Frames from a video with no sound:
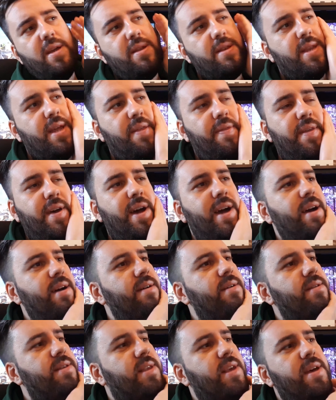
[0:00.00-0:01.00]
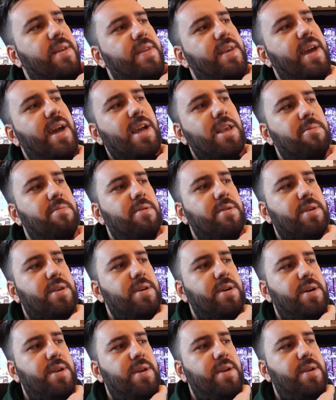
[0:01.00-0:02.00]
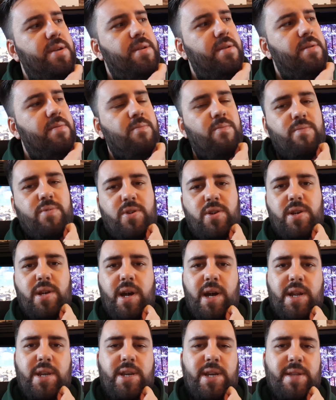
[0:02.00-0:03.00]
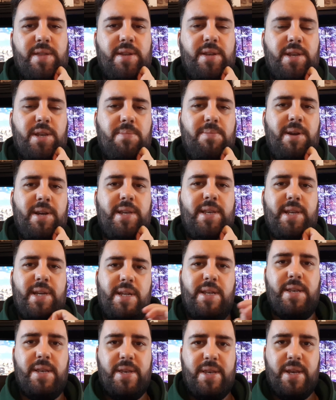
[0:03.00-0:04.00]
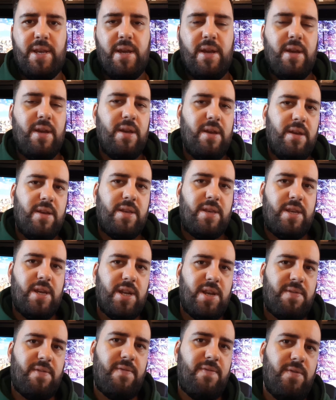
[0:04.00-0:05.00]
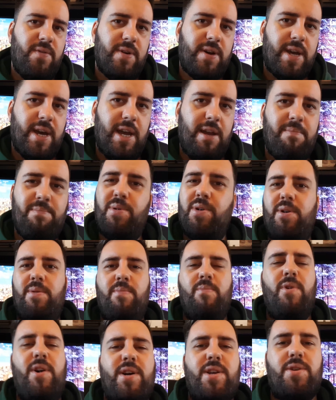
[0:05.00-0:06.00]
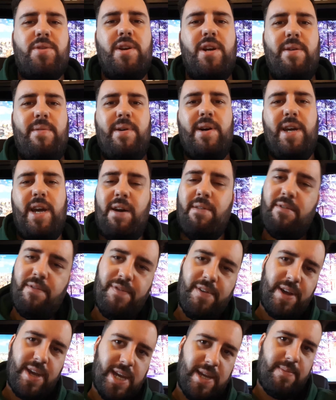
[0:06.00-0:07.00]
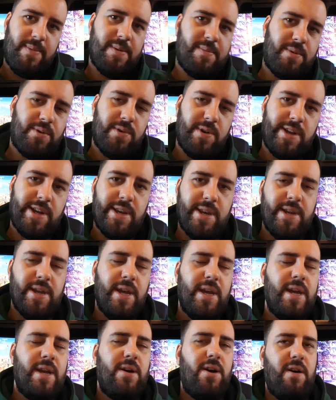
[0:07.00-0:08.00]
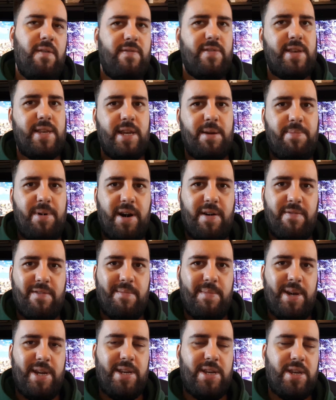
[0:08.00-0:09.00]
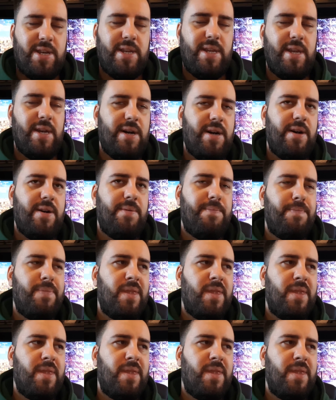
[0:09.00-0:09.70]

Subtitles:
Done that, turned the Xbox on, checked the display settings, searched for 4K, boom, worked straight away. Everything came up green, obviously apart from HDR.